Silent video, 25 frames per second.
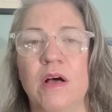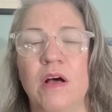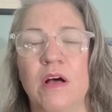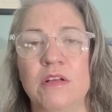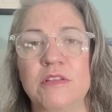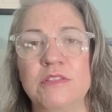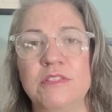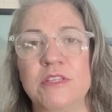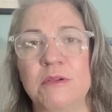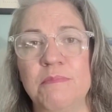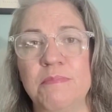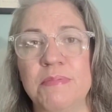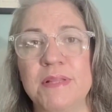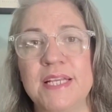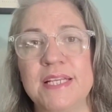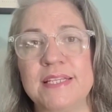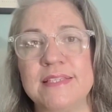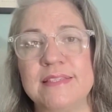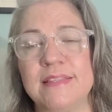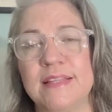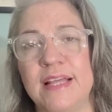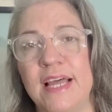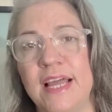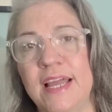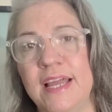Also,
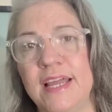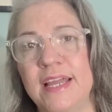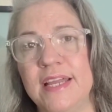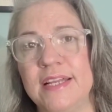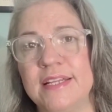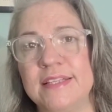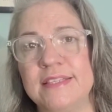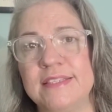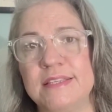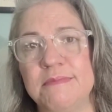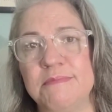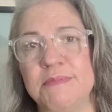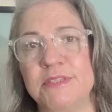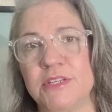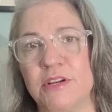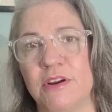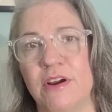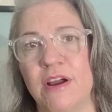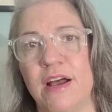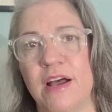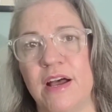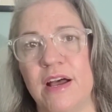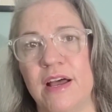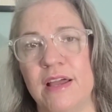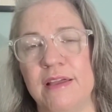please like and
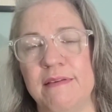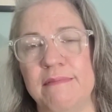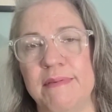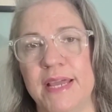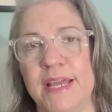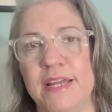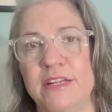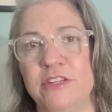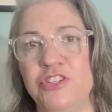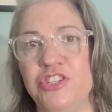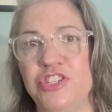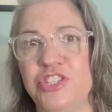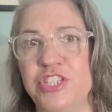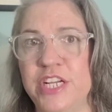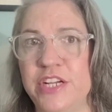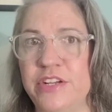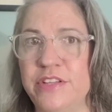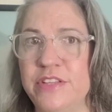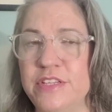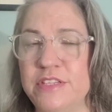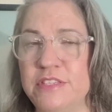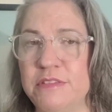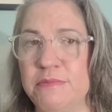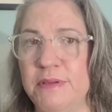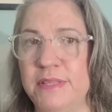subscribe and share
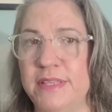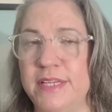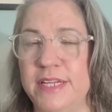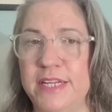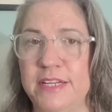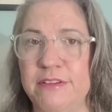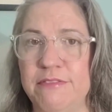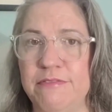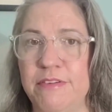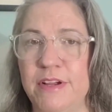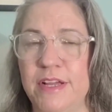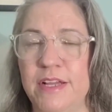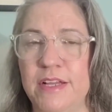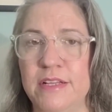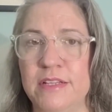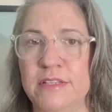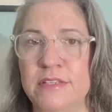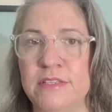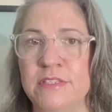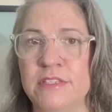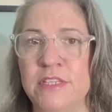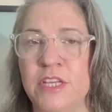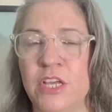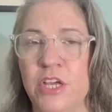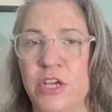this with any
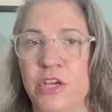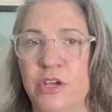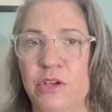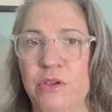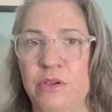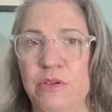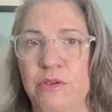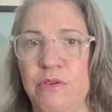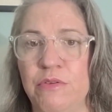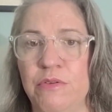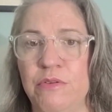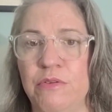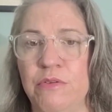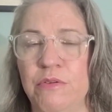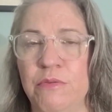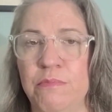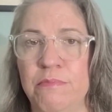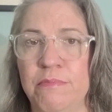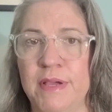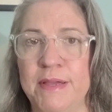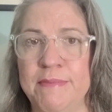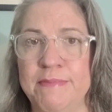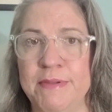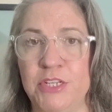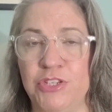friends who
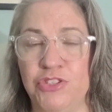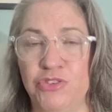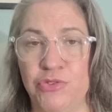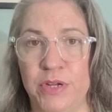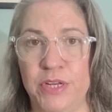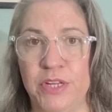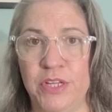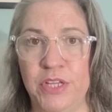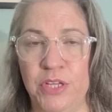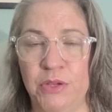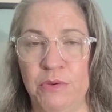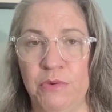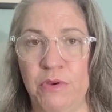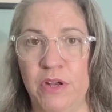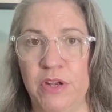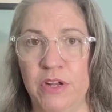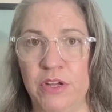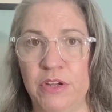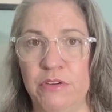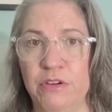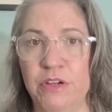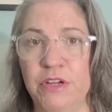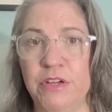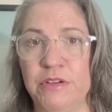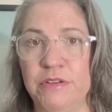might be joining you on a
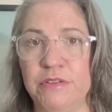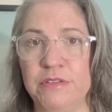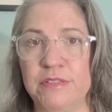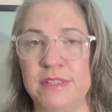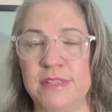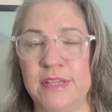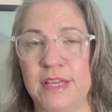cruise.